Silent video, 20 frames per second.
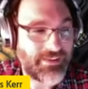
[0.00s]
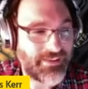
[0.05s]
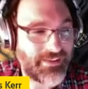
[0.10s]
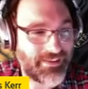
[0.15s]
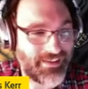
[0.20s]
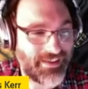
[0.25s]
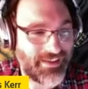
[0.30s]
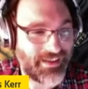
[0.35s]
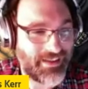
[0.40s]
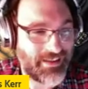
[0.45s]

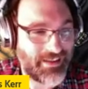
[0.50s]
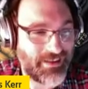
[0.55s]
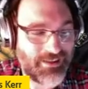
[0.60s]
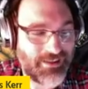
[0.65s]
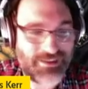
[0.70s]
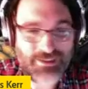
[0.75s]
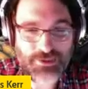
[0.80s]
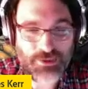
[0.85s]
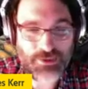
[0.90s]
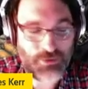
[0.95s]
uh
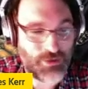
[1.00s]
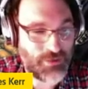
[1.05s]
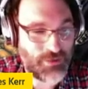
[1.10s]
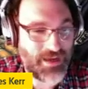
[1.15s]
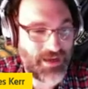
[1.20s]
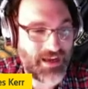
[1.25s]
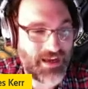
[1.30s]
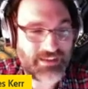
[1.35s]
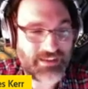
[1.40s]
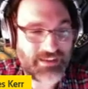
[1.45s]
there's no going
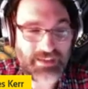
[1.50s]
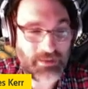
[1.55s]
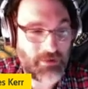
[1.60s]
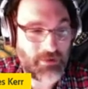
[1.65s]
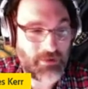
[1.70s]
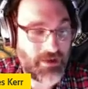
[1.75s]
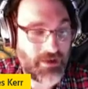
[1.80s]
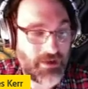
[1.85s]
back and like how do,